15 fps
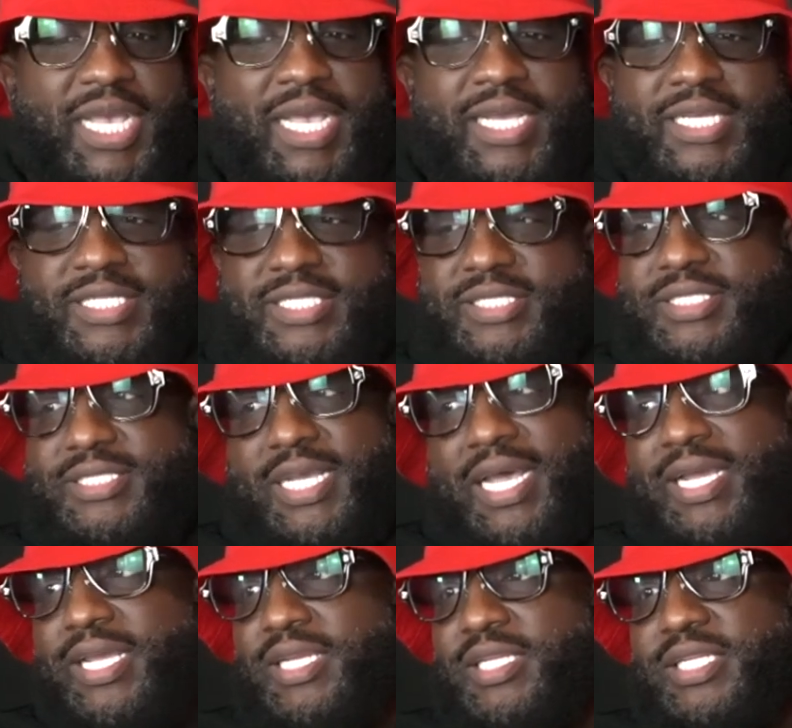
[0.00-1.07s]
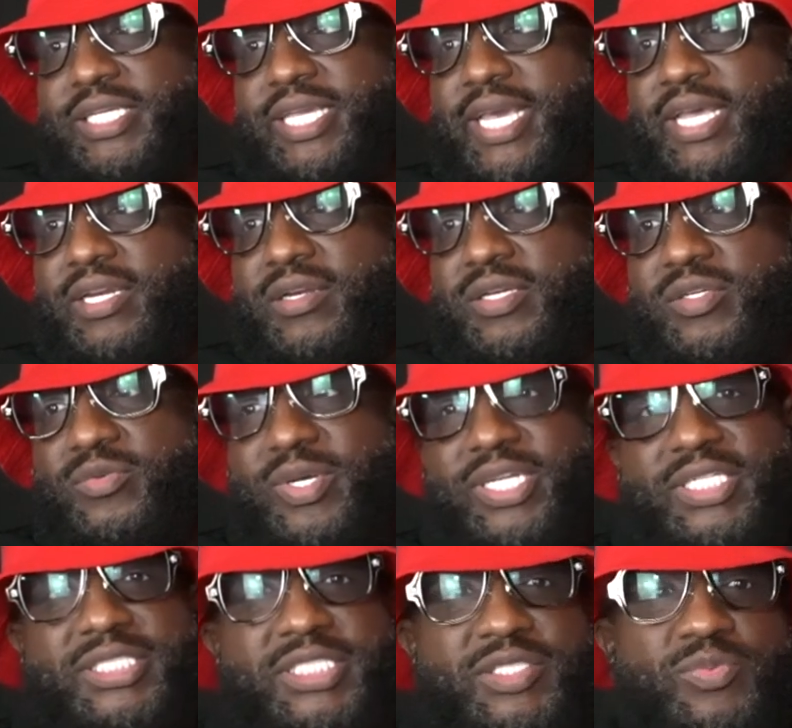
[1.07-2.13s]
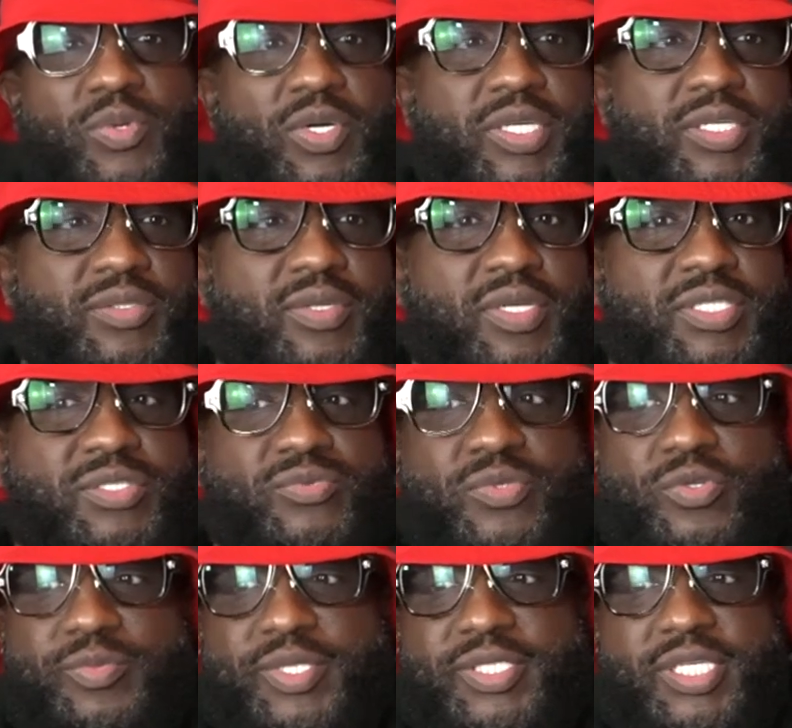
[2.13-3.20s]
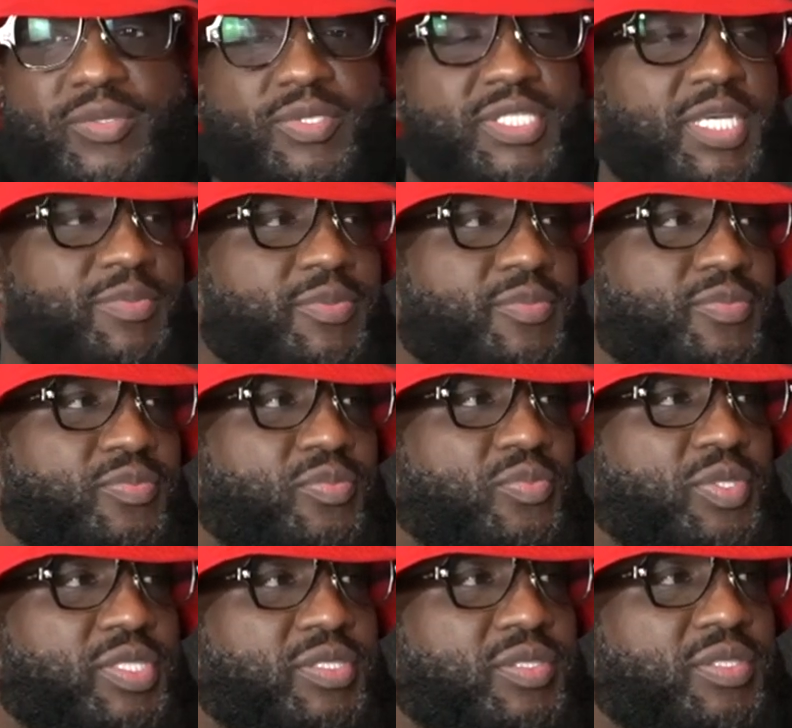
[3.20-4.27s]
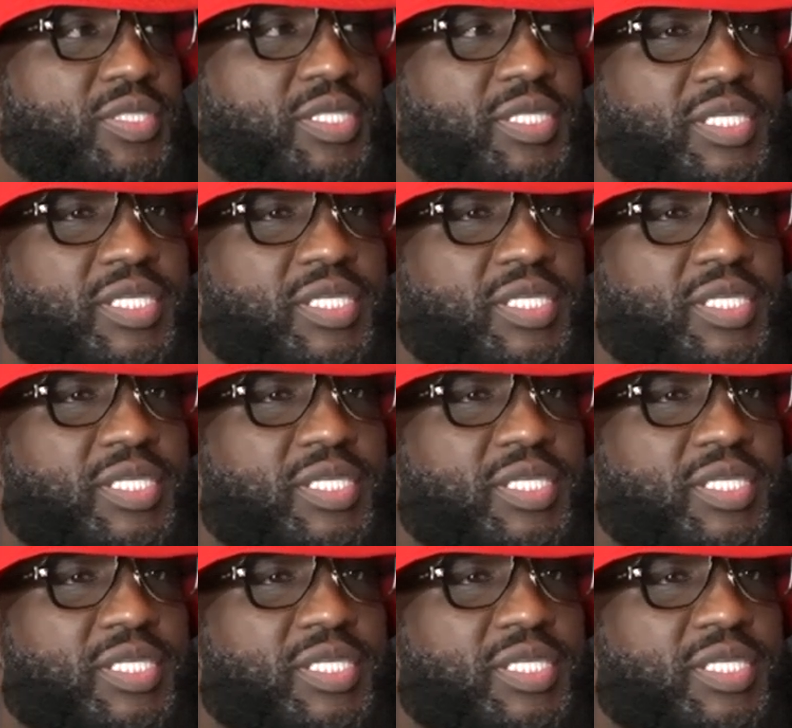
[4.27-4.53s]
i could i could look at her in a way that she's walking across the room and tell what type of what